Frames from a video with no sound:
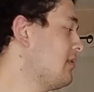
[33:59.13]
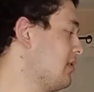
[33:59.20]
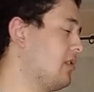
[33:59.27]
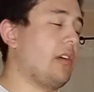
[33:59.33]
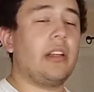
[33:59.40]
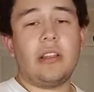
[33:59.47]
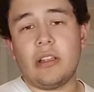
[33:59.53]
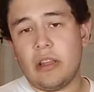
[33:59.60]
So
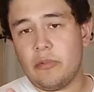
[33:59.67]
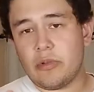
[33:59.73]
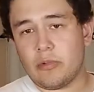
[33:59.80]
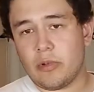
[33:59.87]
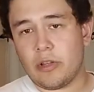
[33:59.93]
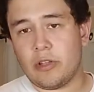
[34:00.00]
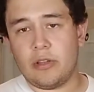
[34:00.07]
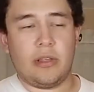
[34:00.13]
I thought that was
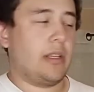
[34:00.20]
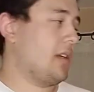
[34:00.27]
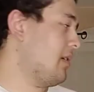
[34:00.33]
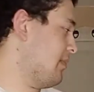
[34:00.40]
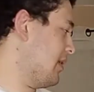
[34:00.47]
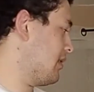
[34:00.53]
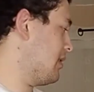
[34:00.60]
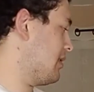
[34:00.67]
really unique
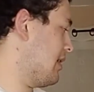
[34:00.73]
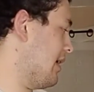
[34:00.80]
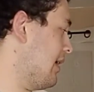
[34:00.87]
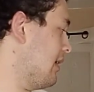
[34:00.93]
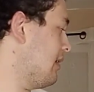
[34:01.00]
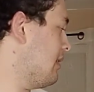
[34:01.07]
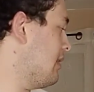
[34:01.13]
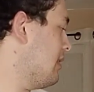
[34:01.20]
about this
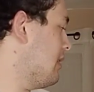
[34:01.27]
hat.